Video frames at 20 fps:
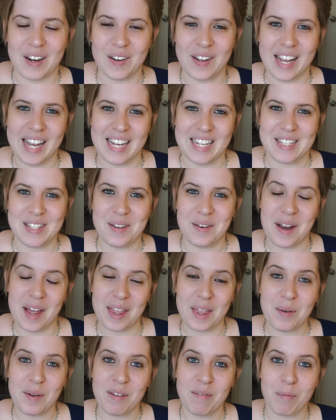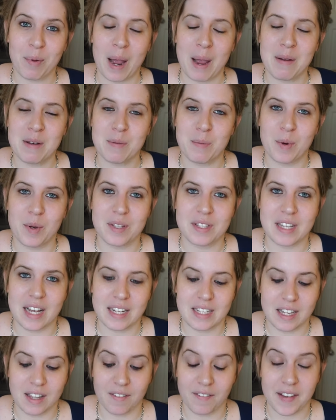Okay, so now that we've primed both
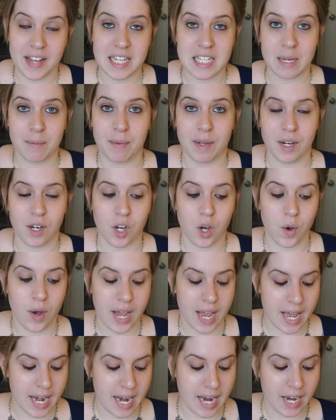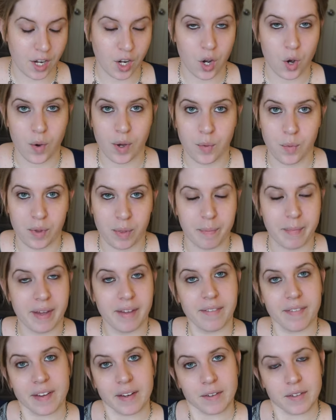sides of the face, I'm gonna go ahead and go in with
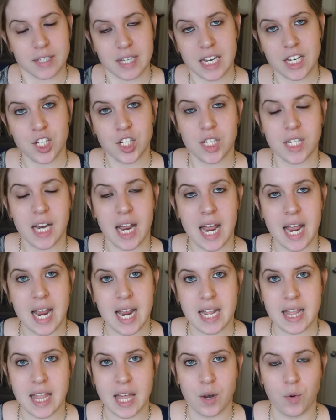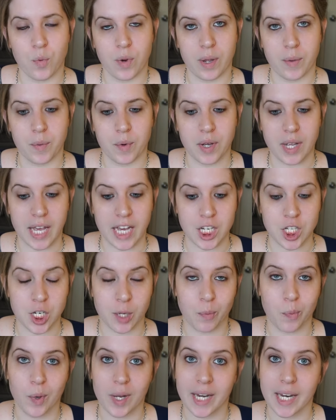my foundation, and then we will catch
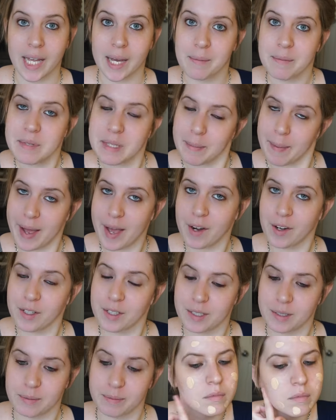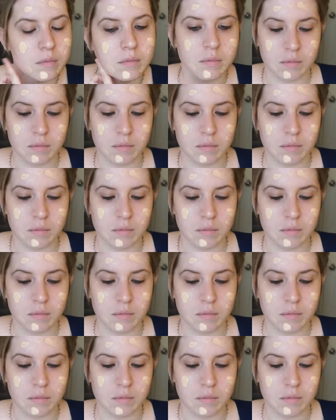up when it comes to powders.